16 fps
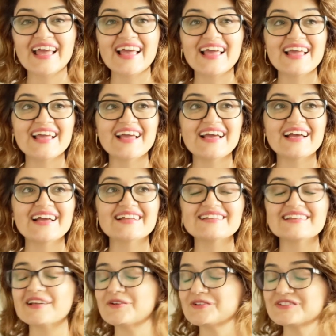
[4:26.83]

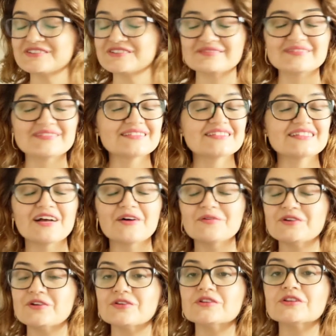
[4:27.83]
And I could tell
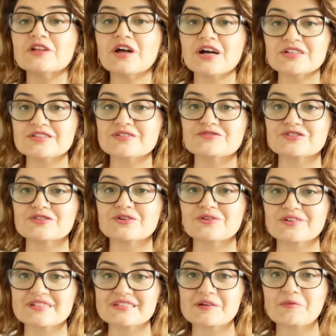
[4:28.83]
you lots of
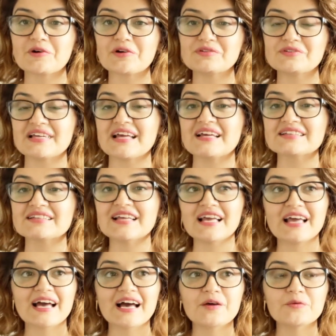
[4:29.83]
stories about that.
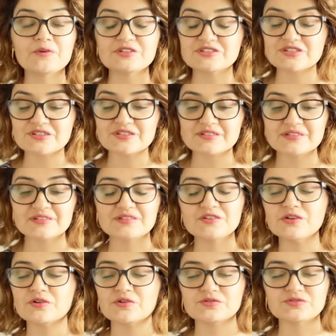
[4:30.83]
I was just
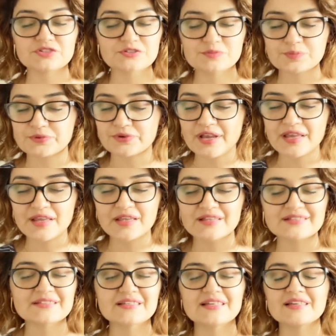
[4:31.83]

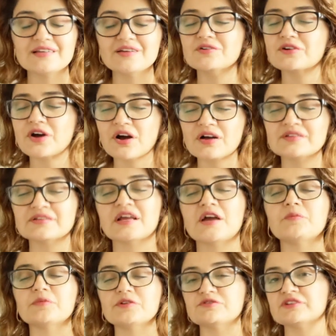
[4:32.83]
praying, saying, oh God,
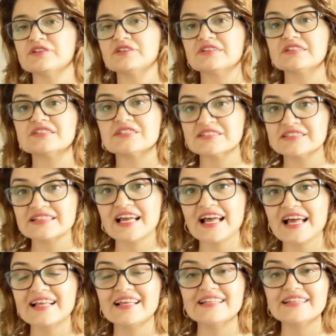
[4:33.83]
help me with this and
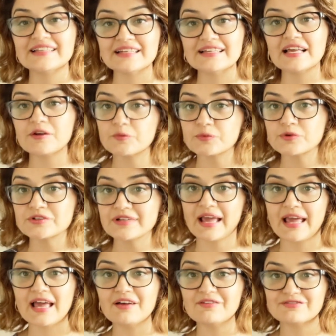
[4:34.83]
that, and then I would
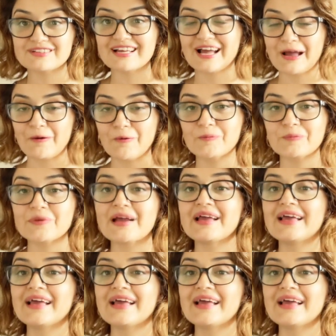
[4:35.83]
have the help.